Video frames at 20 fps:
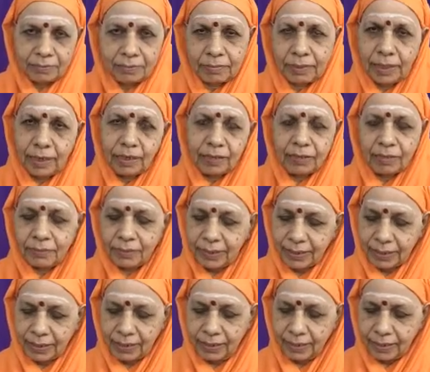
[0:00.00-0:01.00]
because of
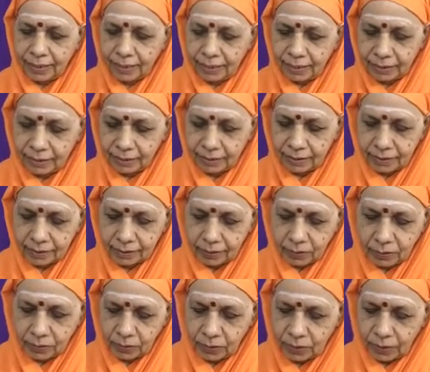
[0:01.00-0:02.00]
ignorance
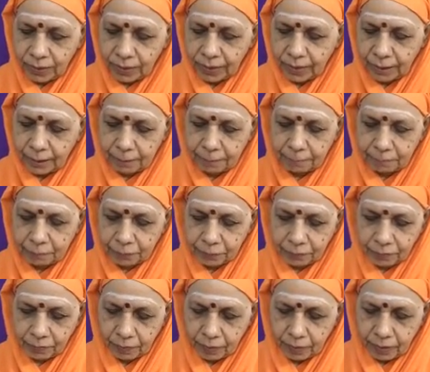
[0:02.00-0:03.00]
only.
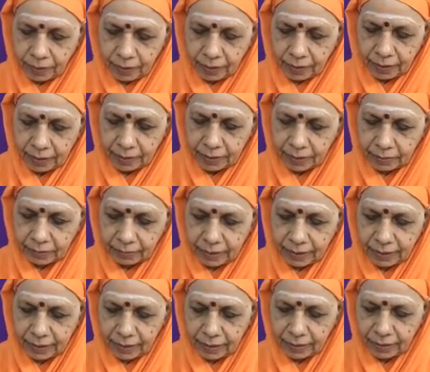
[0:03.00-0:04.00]
That's
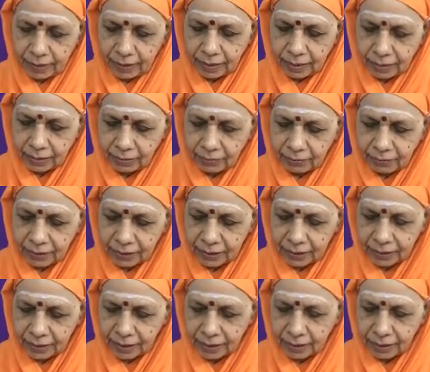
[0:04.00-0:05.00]
why they have
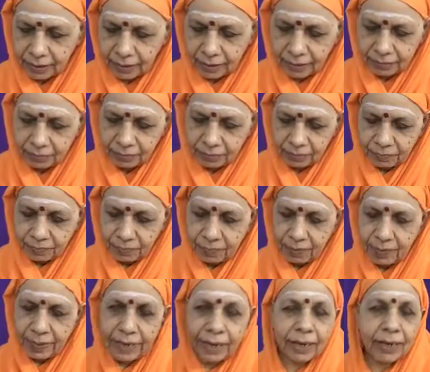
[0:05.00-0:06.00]
wasted
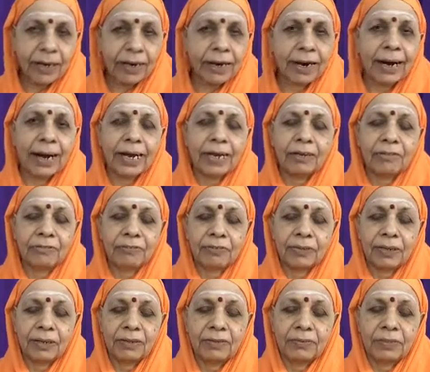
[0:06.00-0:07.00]
their life
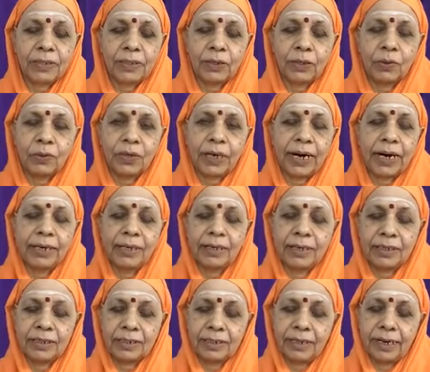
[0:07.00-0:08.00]
without
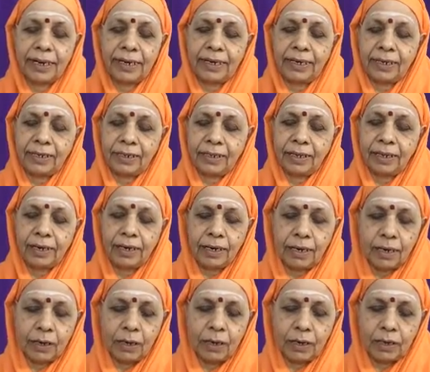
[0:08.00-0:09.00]
understanding the
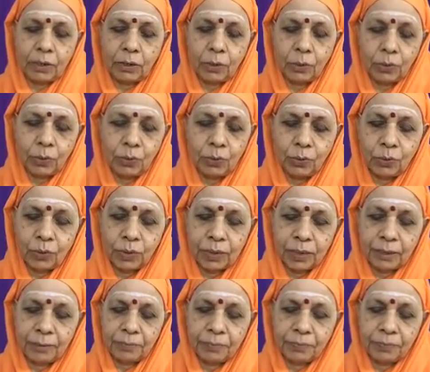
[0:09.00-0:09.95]
truth.